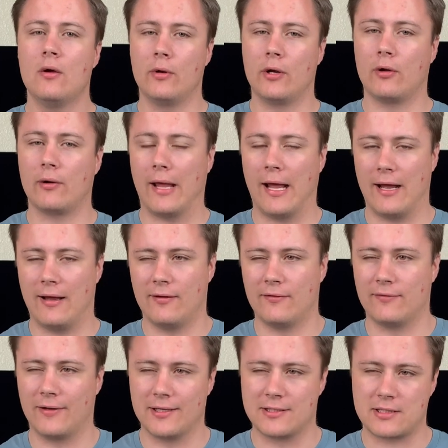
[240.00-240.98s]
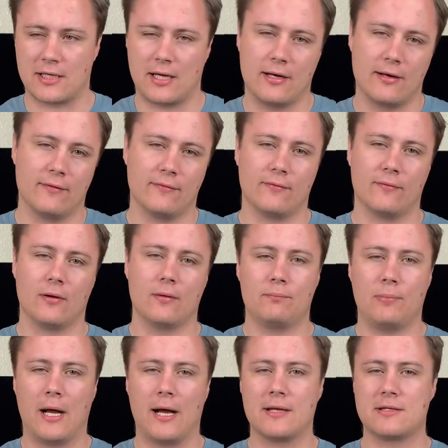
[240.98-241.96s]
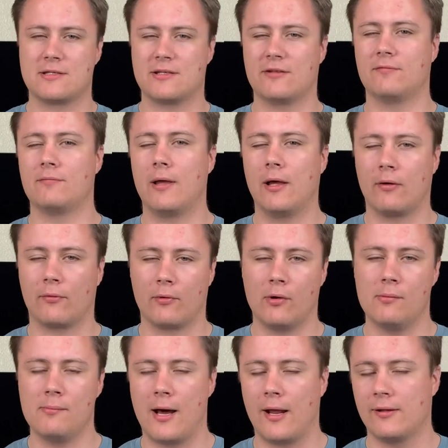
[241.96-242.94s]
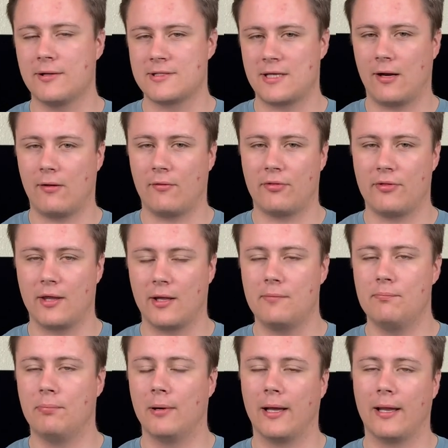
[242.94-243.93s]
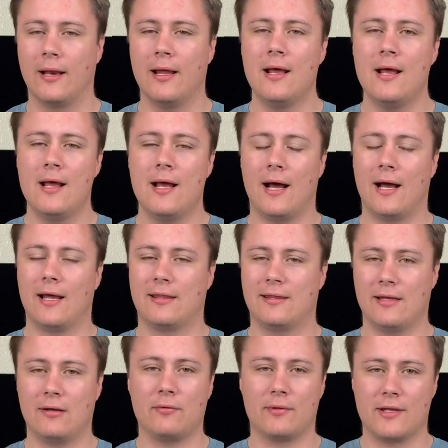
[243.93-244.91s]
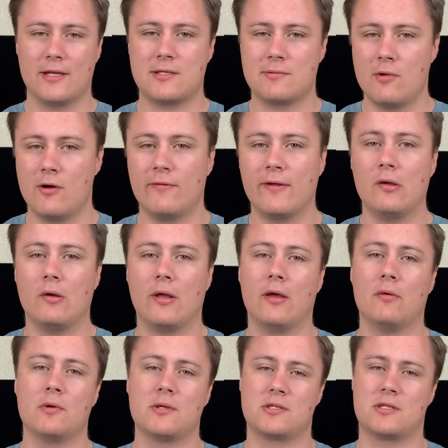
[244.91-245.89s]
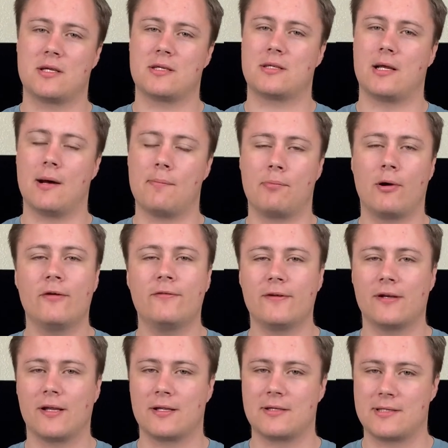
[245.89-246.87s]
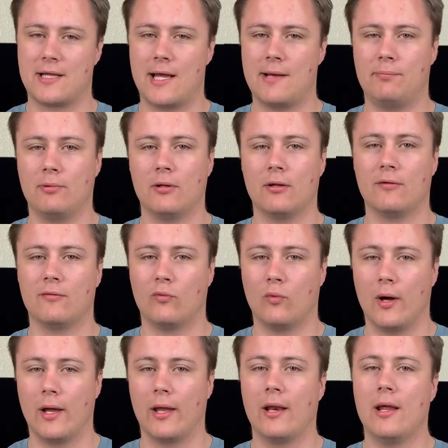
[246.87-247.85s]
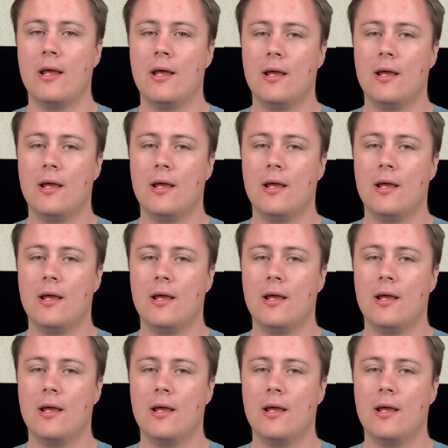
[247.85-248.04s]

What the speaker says: We don't have a ton of positive male role models, I don't think. But I think with this movie, it was just a perfect example of what